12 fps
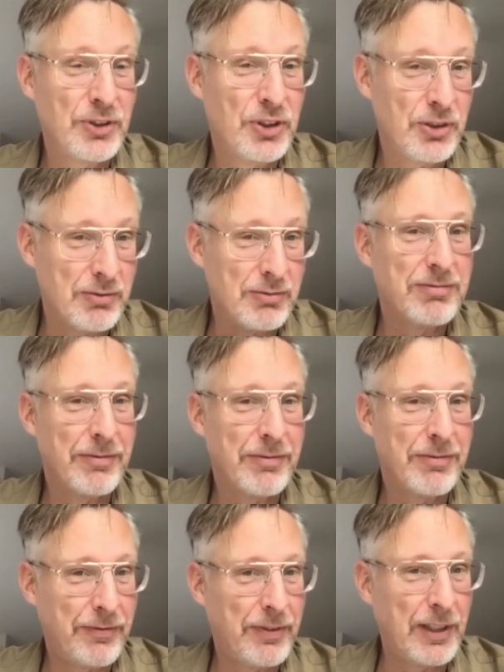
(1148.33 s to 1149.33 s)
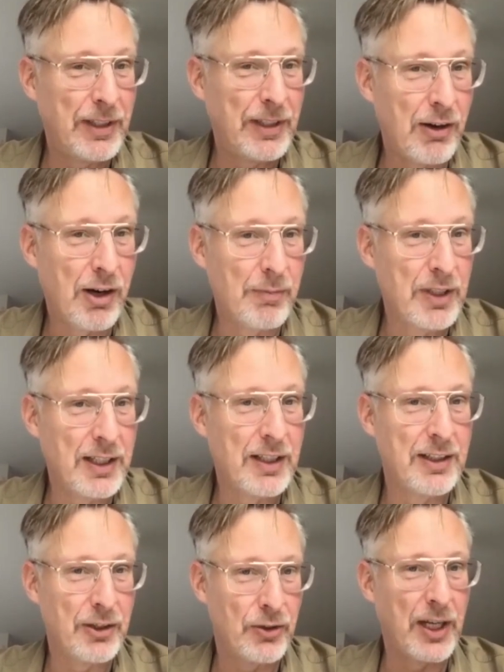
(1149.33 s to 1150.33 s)
you feel harmony and you
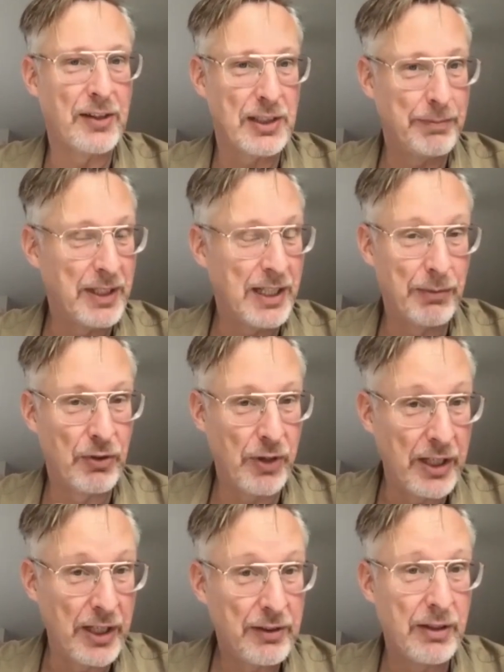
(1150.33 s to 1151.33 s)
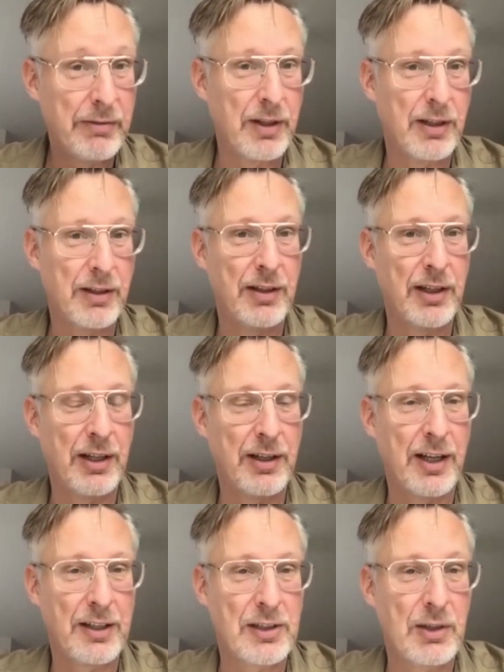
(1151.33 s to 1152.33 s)
can actually become creative and, and
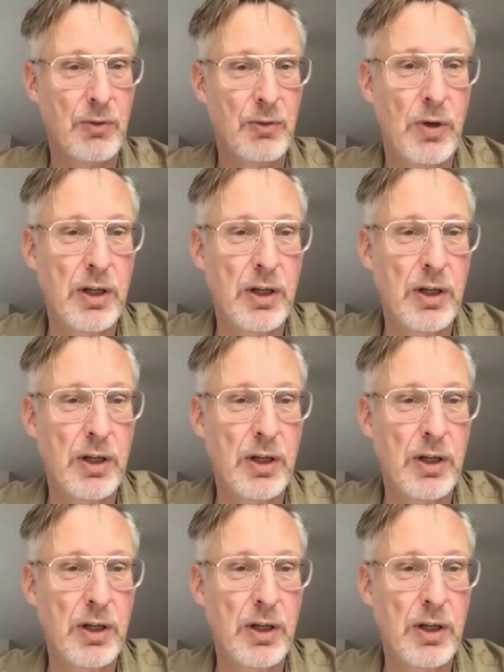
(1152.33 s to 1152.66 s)
actually work